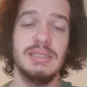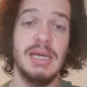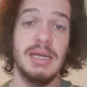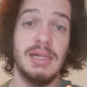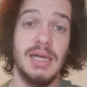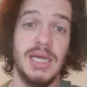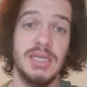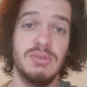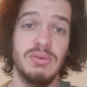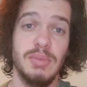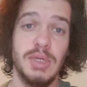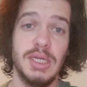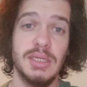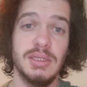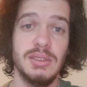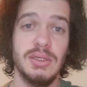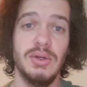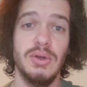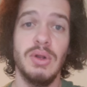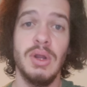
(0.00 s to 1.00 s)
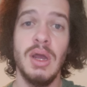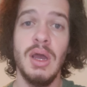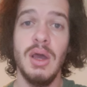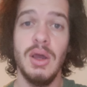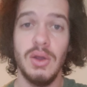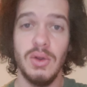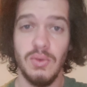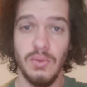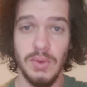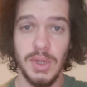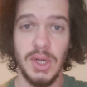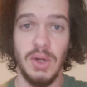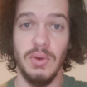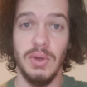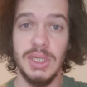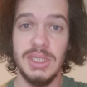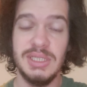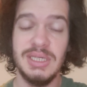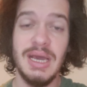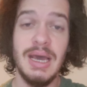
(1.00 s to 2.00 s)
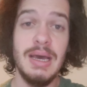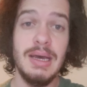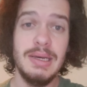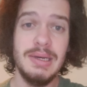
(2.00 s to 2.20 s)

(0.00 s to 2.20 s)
That class would be considered rigorous.